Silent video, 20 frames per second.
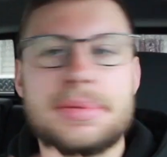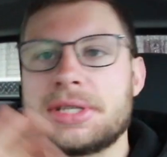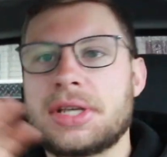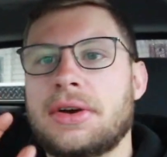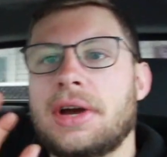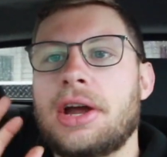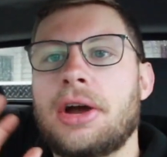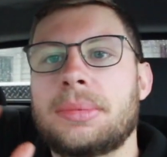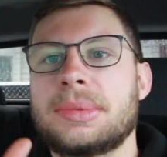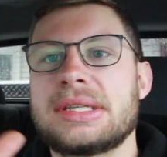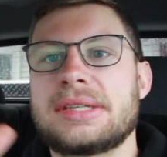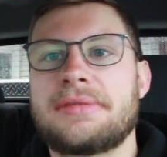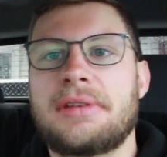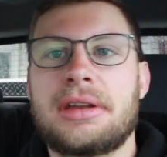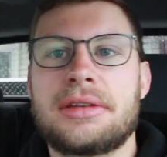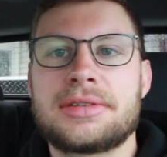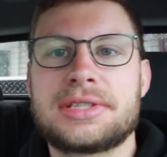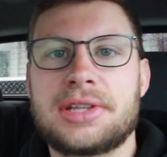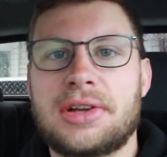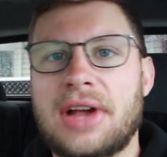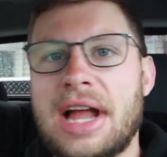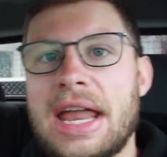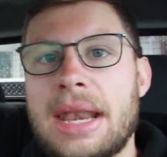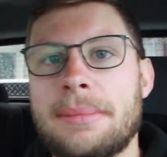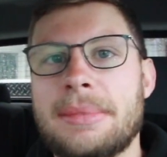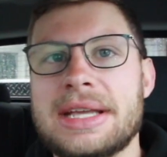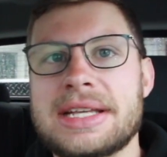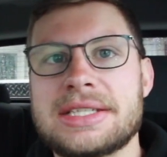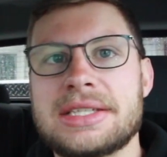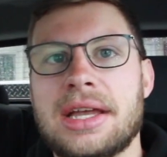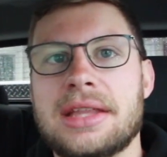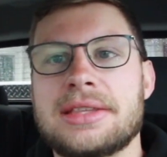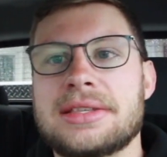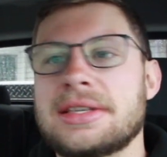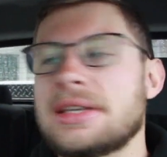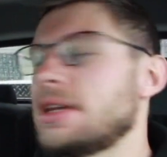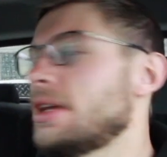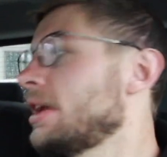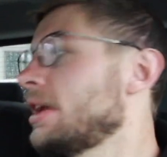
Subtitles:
So I hope this video still kind of makes sense.